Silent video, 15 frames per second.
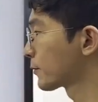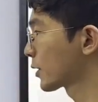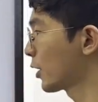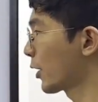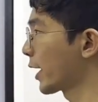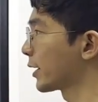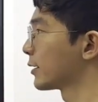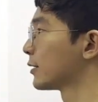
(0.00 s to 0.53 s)

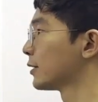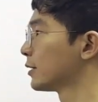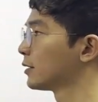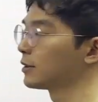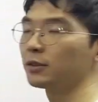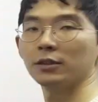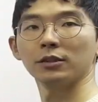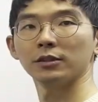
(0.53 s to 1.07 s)
All right,
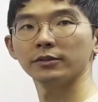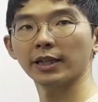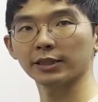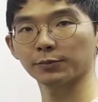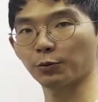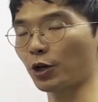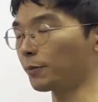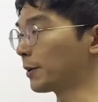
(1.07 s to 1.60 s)

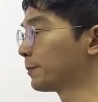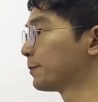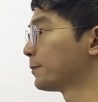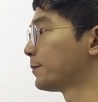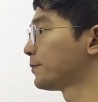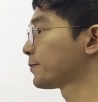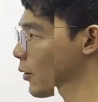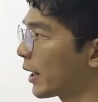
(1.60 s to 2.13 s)
next problem.
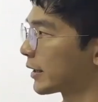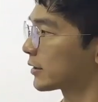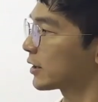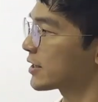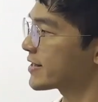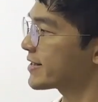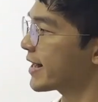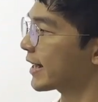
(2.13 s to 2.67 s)
All right, the
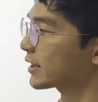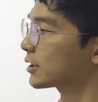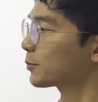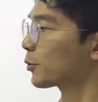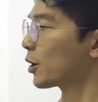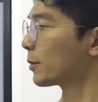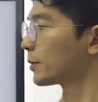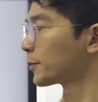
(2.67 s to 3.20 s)

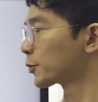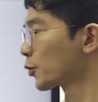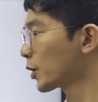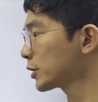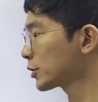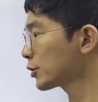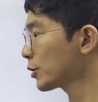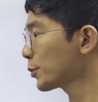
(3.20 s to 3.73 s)
next problem,
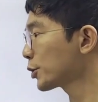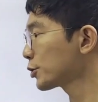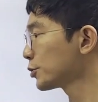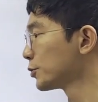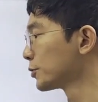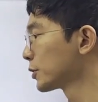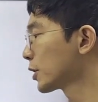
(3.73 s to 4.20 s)
question number 2.